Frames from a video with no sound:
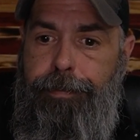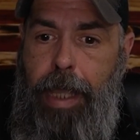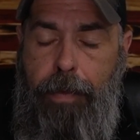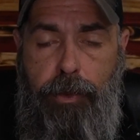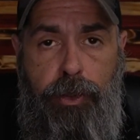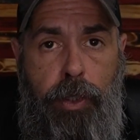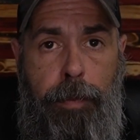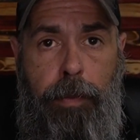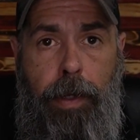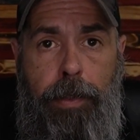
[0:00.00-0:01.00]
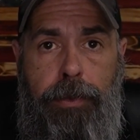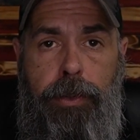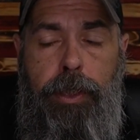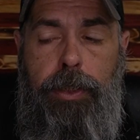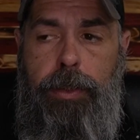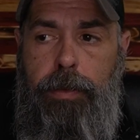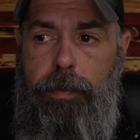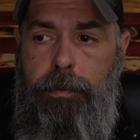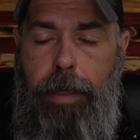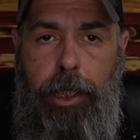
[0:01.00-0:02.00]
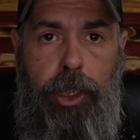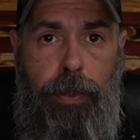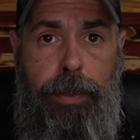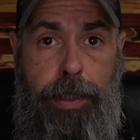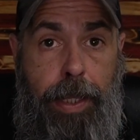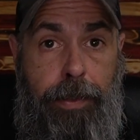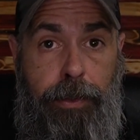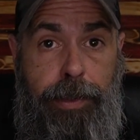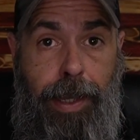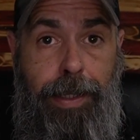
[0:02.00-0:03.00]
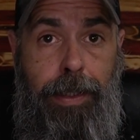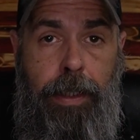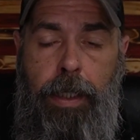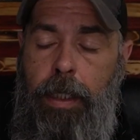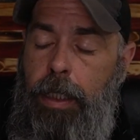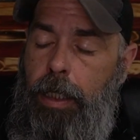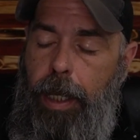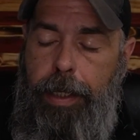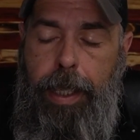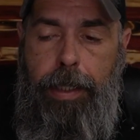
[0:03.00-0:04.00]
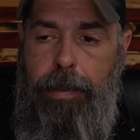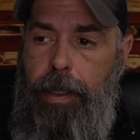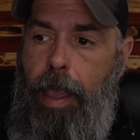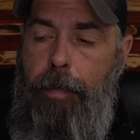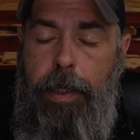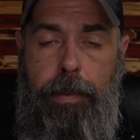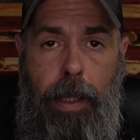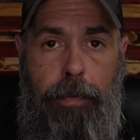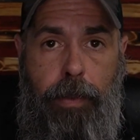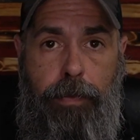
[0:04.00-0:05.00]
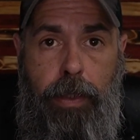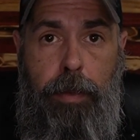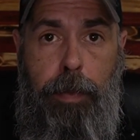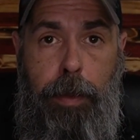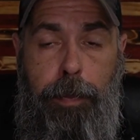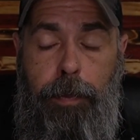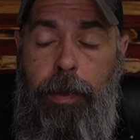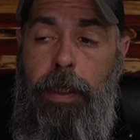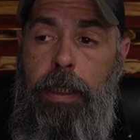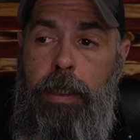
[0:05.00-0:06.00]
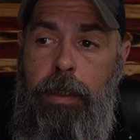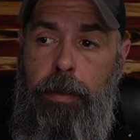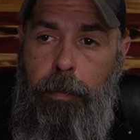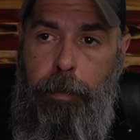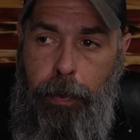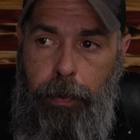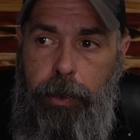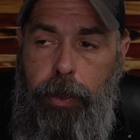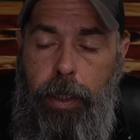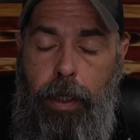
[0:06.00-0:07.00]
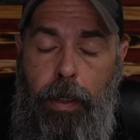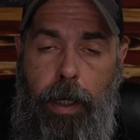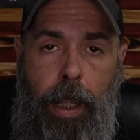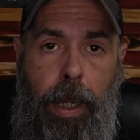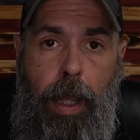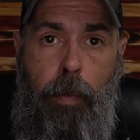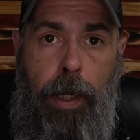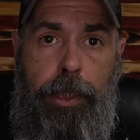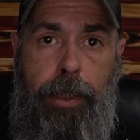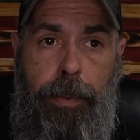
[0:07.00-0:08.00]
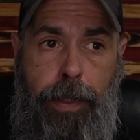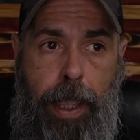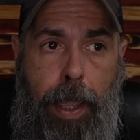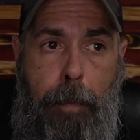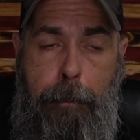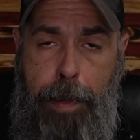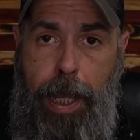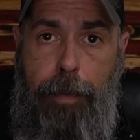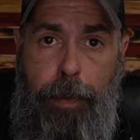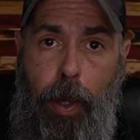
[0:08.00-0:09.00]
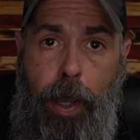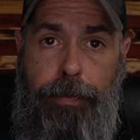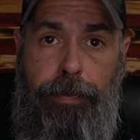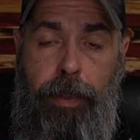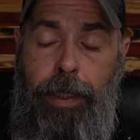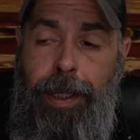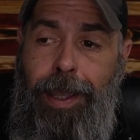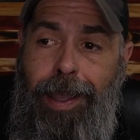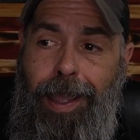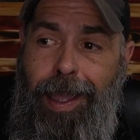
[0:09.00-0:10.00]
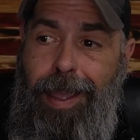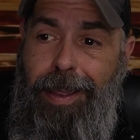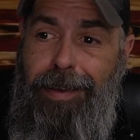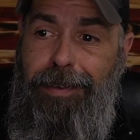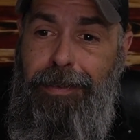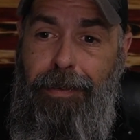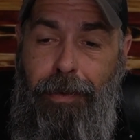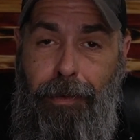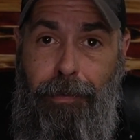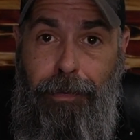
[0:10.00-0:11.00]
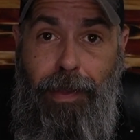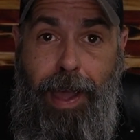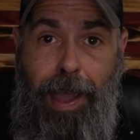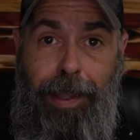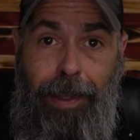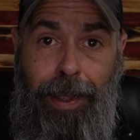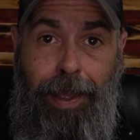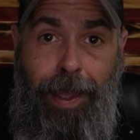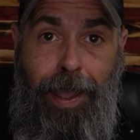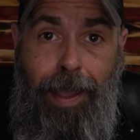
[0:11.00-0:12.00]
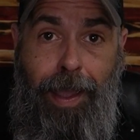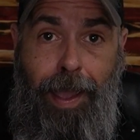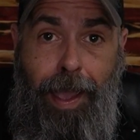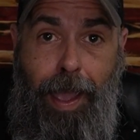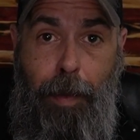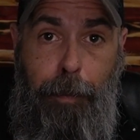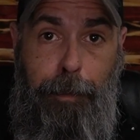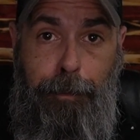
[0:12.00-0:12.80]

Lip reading: after so many rounds, just make sure it's on there tight. I can't tell you how many times I've seen people pull a trigger and I watch their can pop off and fly out